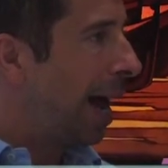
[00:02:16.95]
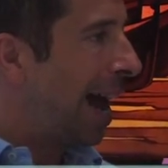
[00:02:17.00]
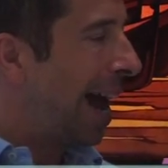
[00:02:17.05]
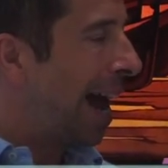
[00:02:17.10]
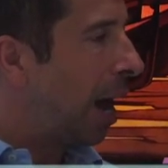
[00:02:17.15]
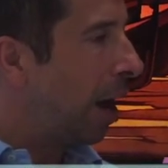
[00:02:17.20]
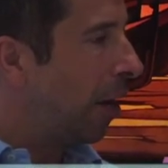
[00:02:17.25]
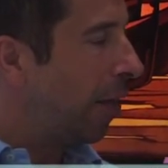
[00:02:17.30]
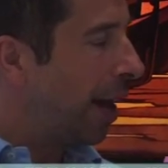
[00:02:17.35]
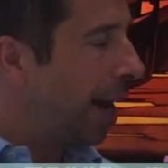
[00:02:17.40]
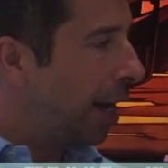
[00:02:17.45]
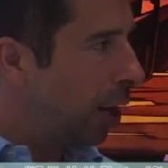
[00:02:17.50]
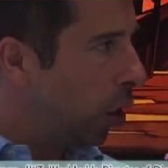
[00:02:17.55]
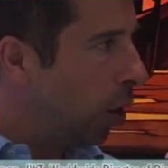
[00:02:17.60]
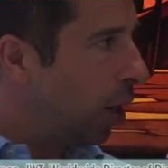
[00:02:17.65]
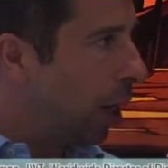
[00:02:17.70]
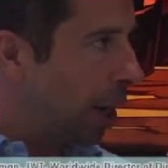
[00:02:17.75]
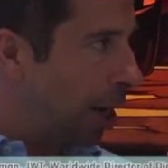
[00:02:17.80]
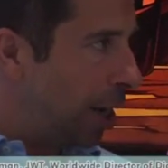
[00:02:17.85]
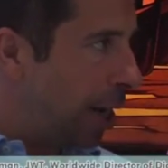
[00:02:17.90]
how they
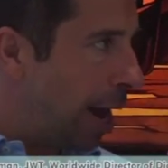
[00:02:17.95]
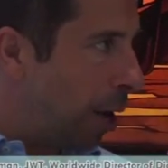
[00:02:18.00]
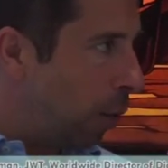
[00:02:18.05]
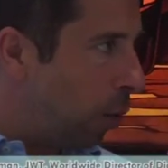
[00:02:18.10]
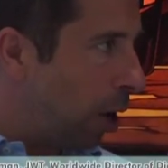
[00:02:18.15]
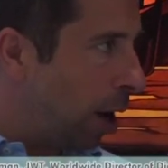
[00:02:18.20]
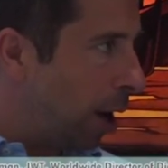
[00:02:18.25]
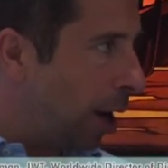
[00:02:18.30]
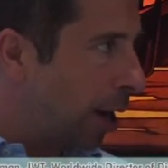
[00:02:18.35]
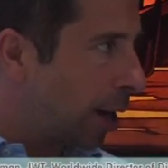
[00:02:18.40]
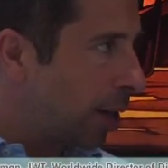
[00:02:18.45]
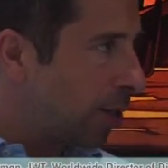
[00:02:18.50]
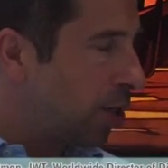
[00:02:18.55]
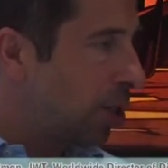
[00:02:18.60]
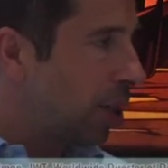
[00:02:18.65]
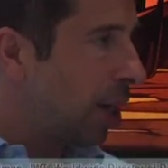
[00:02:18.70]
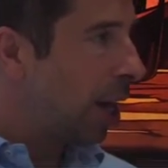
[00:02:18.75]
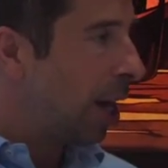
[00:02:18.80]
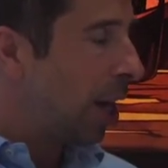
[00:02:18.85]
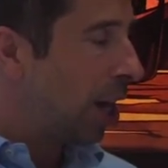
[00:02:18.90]
look at
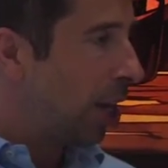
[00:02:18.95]
networks,